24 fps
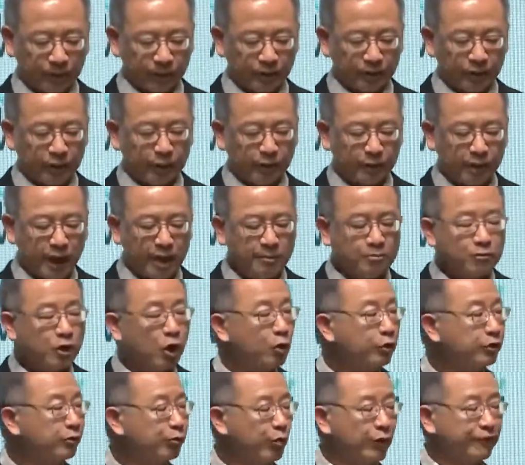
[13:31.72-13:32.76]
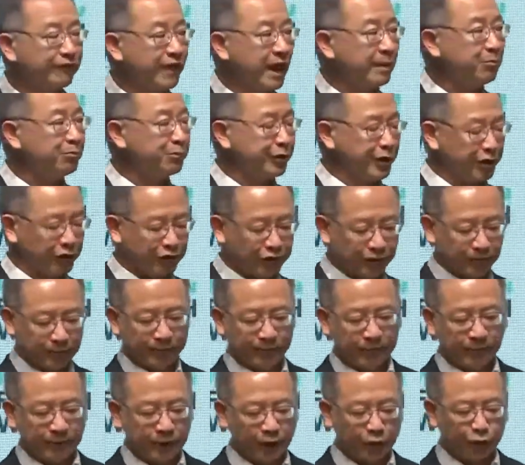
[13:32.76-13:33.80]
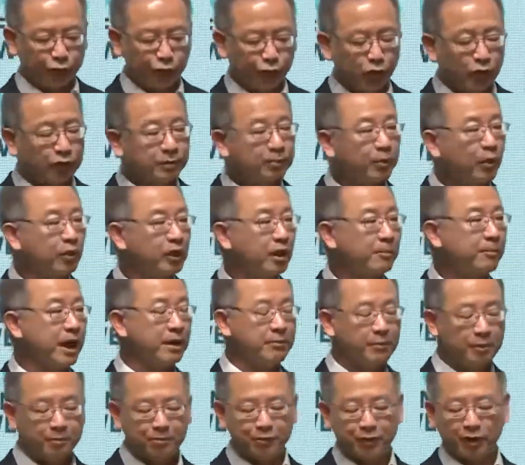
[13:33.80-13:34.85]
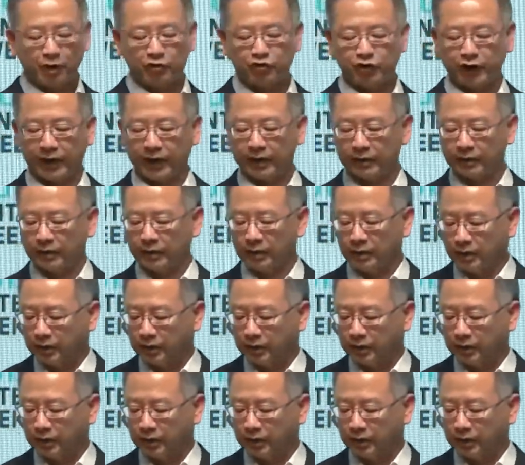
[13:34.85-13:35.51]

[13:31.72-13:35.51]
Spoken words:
The same goes with mBridge, the cross-border payment project